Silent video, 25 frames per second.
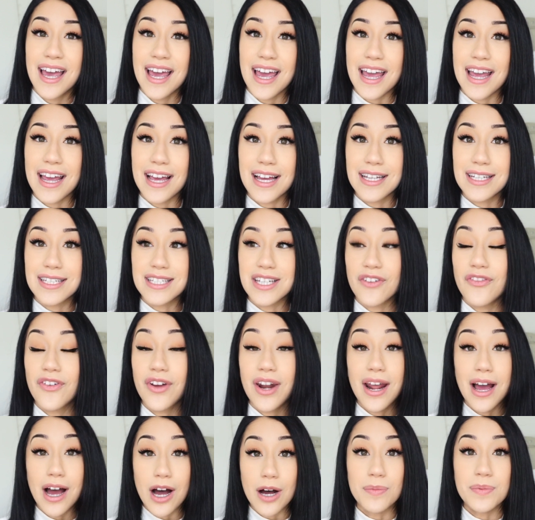And if it
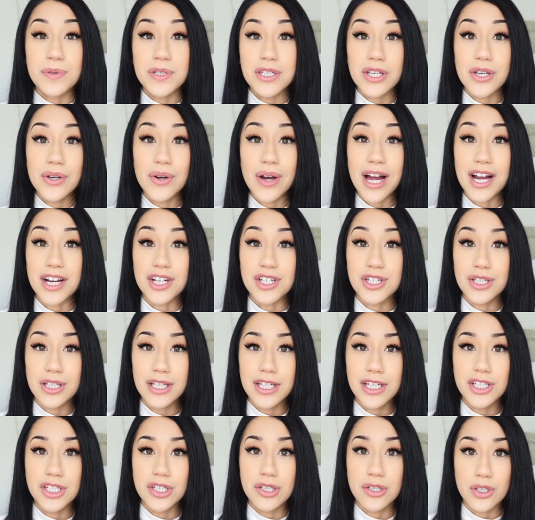helps you,
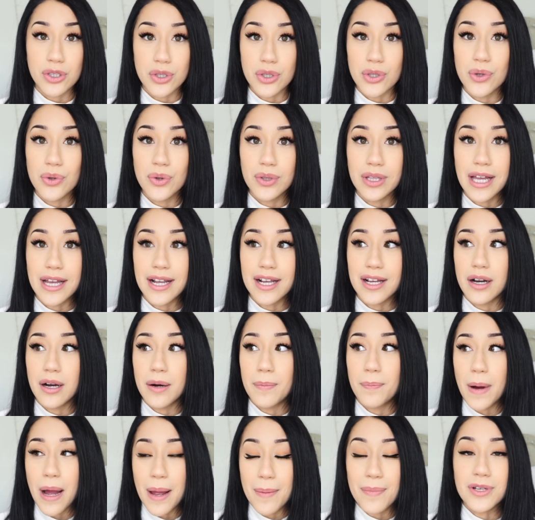actually do like a
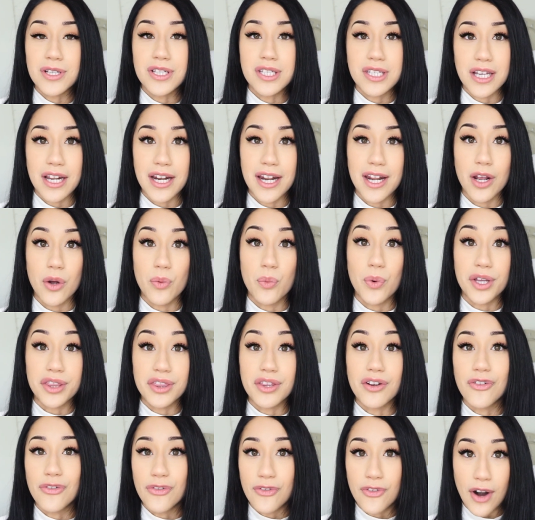Bible study with
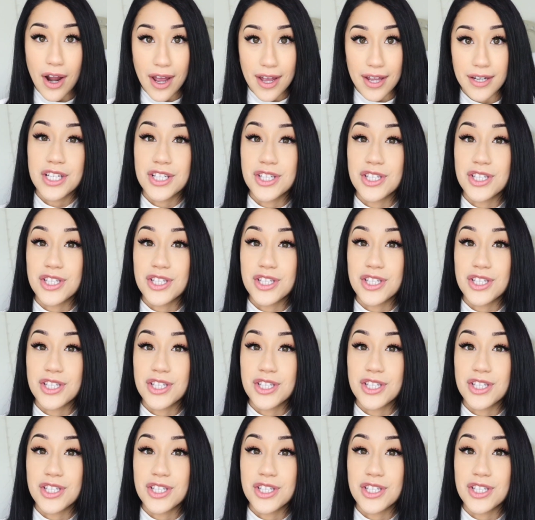a friend.